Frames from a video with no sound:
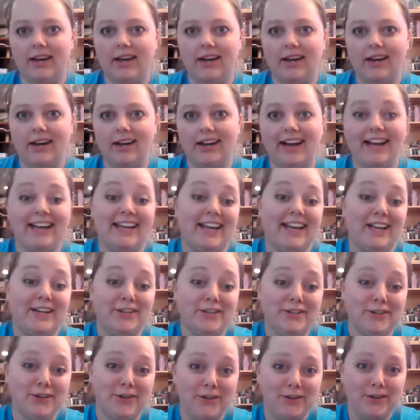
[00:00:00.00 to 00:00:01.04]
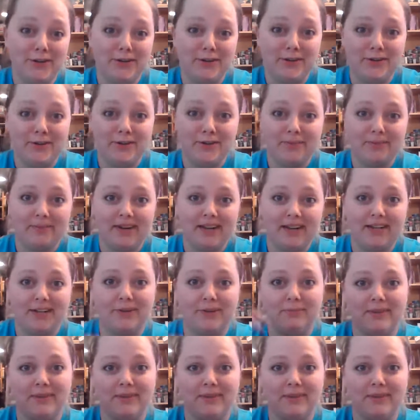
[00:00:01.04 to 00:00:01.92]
I can show you my new